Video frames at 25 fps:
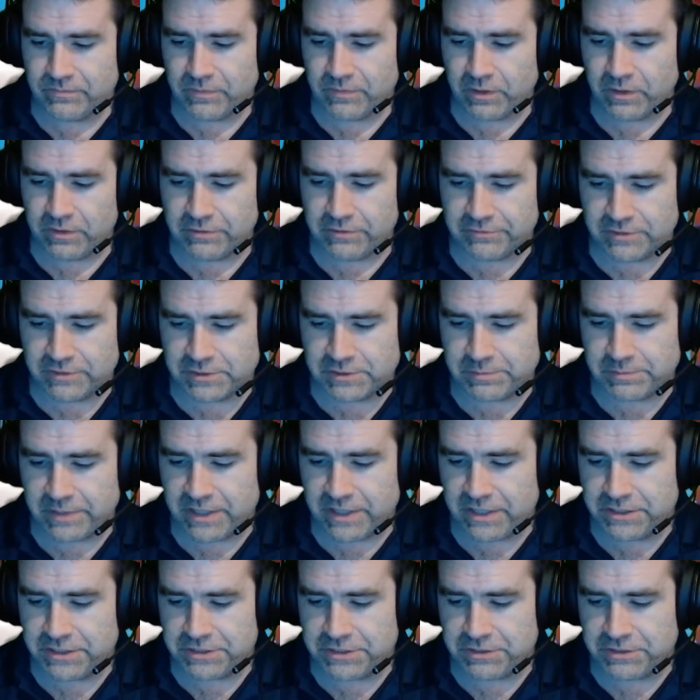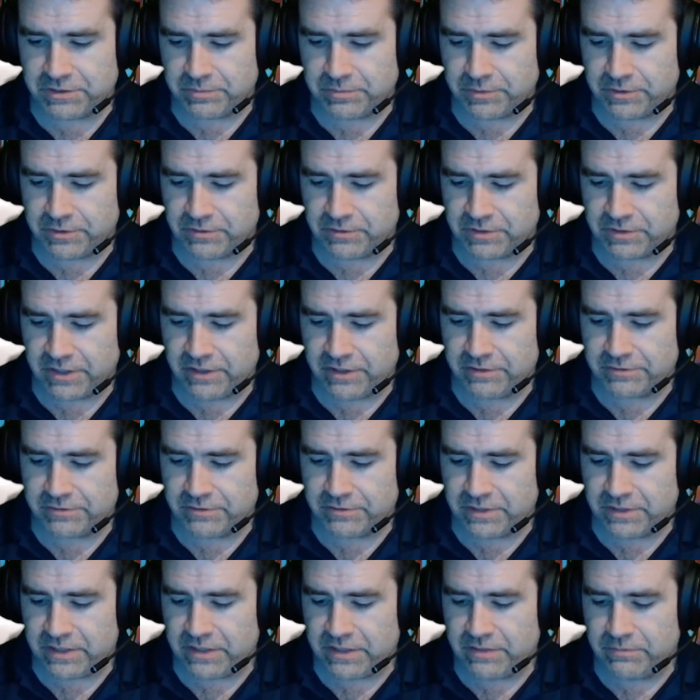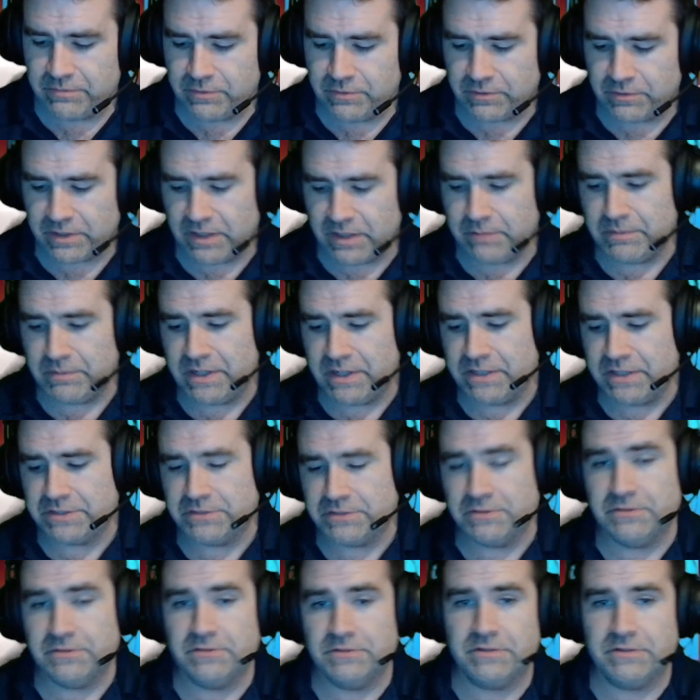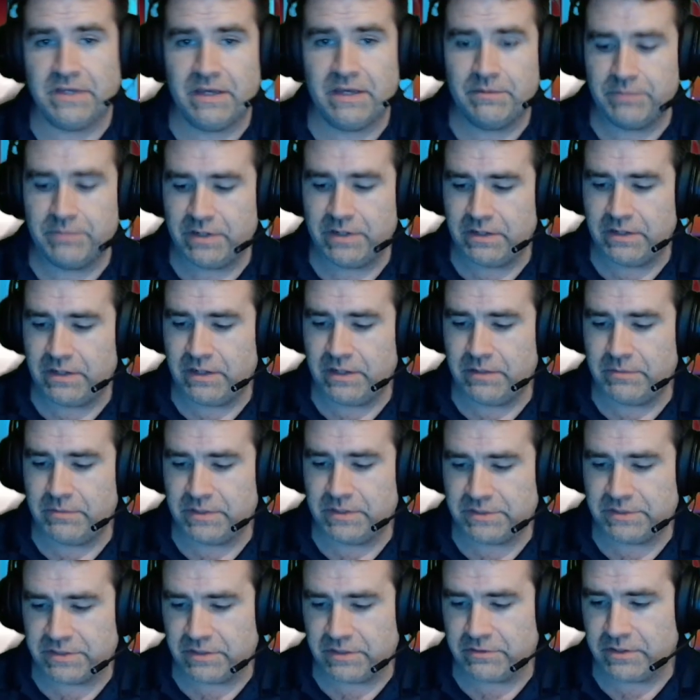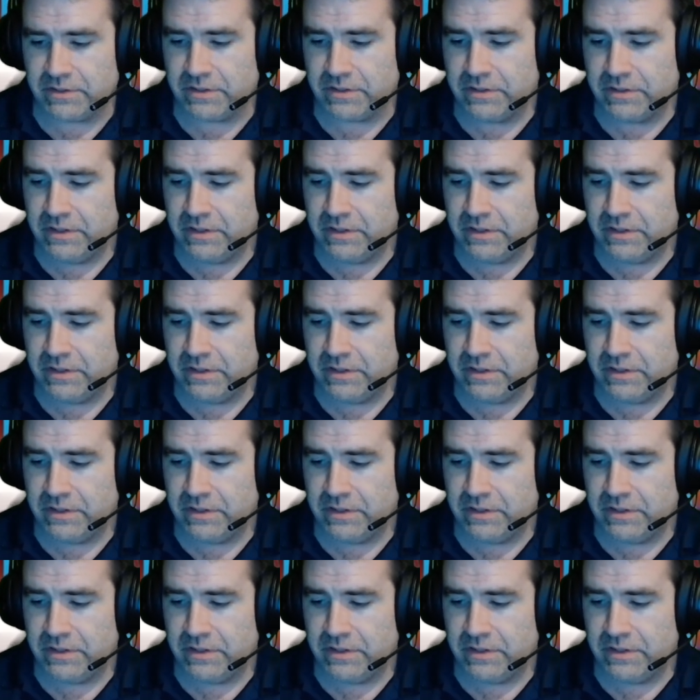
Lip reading: on the first page, you can put your character name, your game master, your campaign name, etc.